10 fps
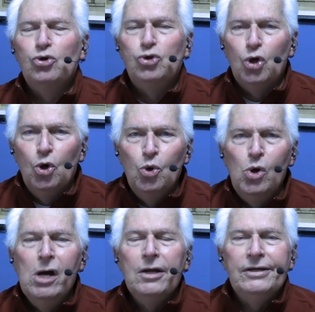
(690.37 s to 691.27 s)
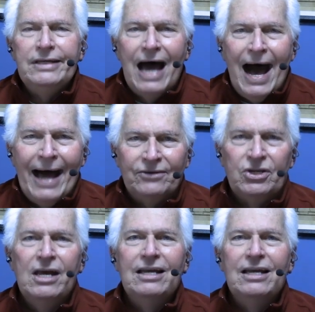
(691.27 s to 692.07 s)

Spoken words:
Do not